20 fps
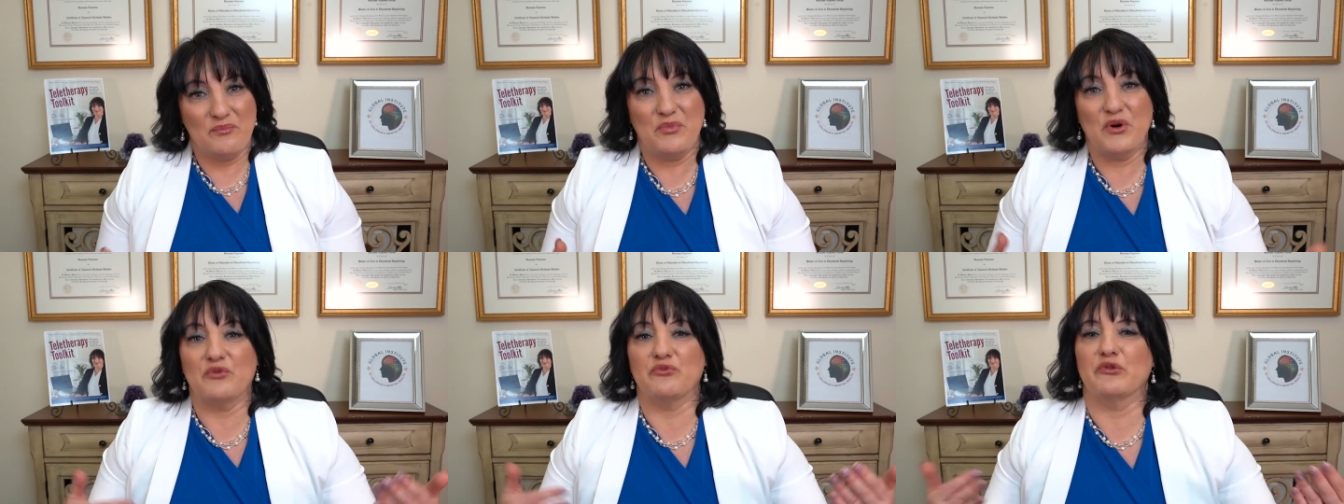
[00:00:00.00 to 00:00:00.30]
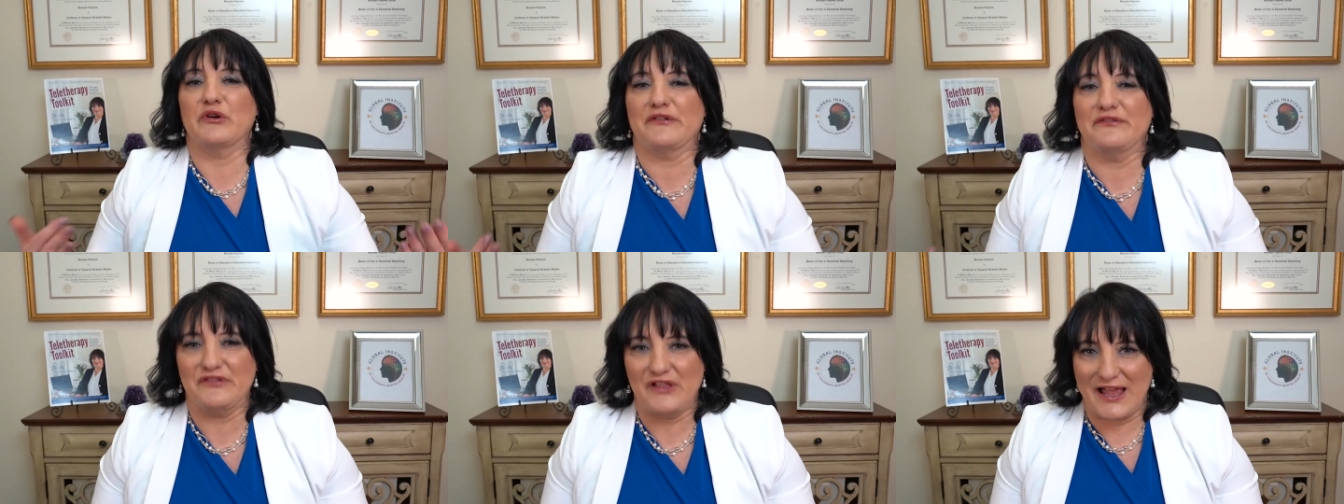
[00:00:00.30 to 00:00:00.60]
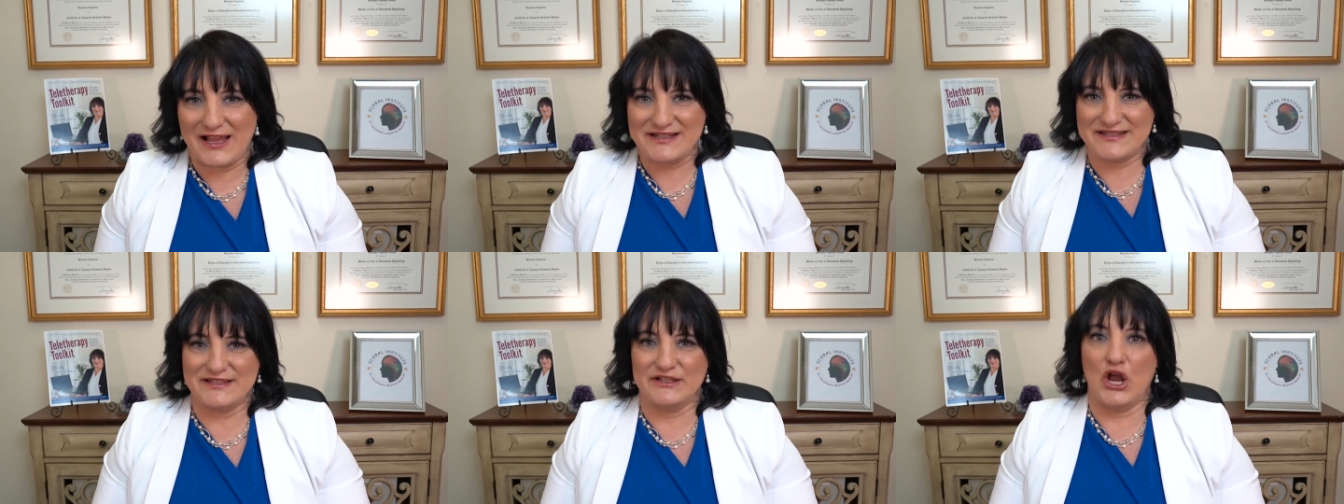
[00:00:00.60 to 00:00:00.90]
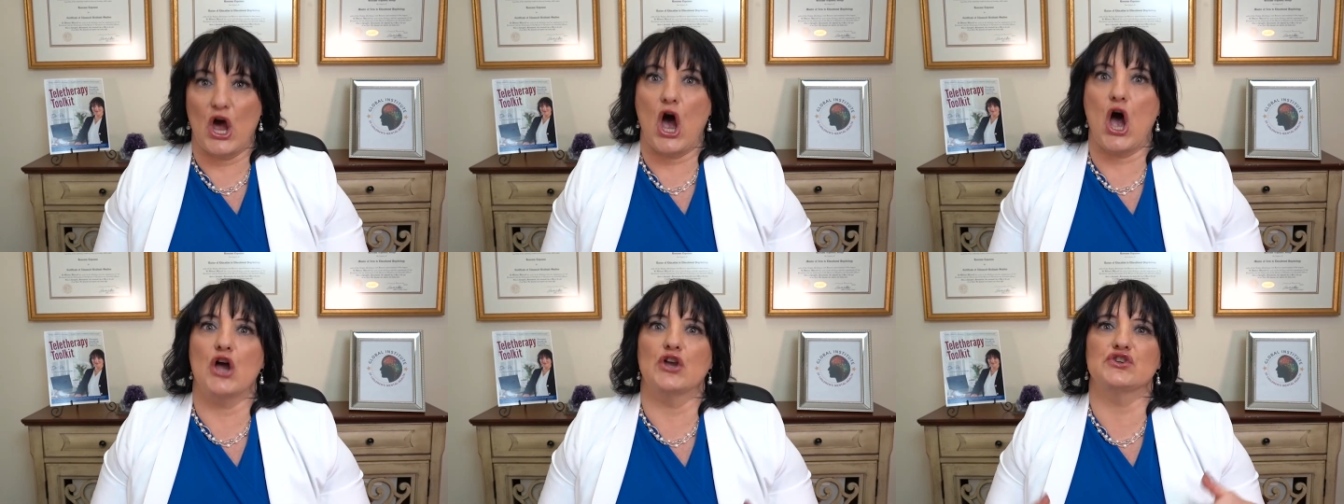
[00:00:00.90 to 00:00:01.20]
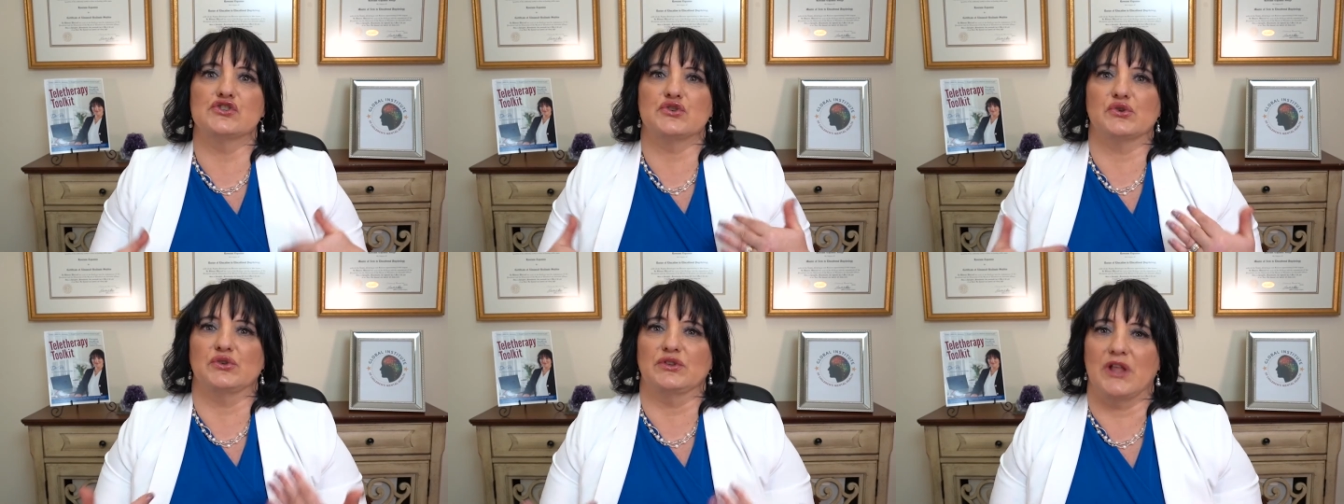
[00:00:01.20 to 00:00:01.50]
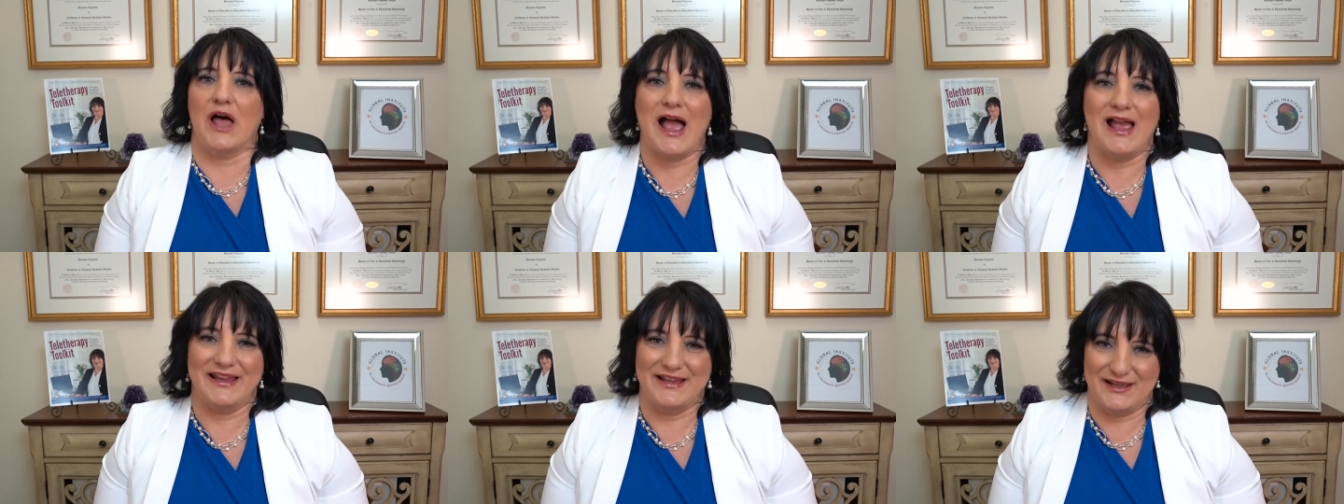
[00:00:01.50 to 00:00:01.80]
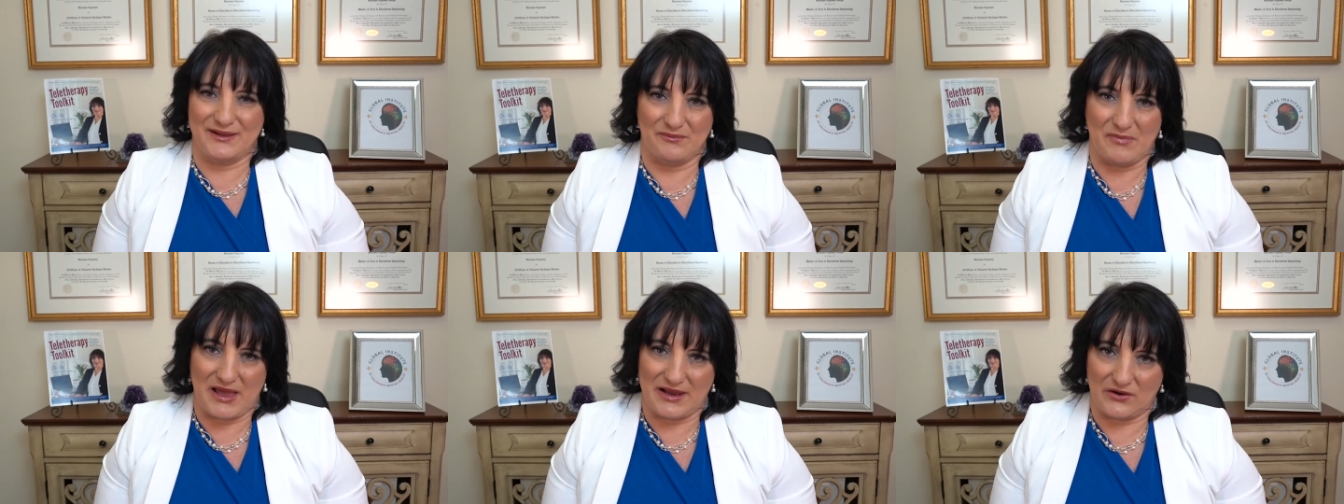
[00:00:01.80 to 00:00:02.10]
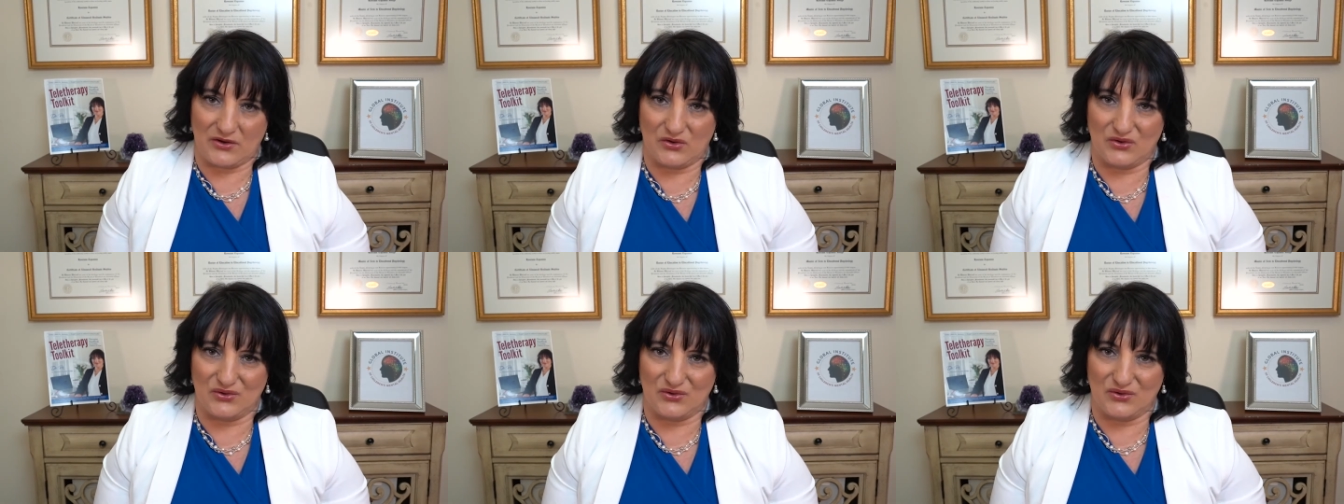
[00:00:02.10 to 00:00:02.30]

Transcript: but reflects an underlying medical